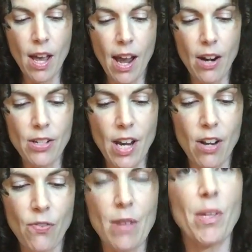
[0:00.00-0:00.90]
our
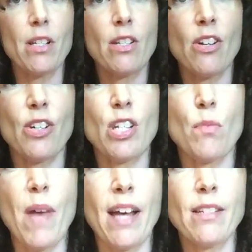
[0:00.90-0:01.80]
diaphragm can start to
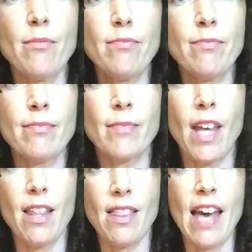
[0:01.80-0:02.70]
spasm
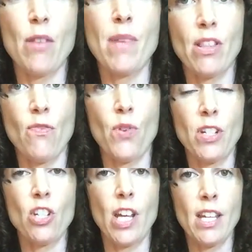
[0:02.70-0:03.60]
and that'll make the voice
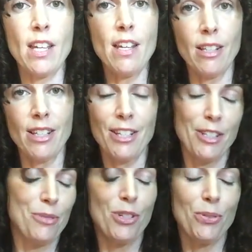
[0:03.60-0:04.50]
shaky,
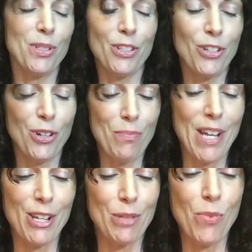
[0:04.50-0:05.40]
which will in turn
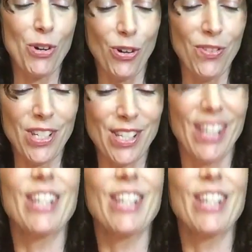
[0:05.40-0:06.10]
make us more nervous.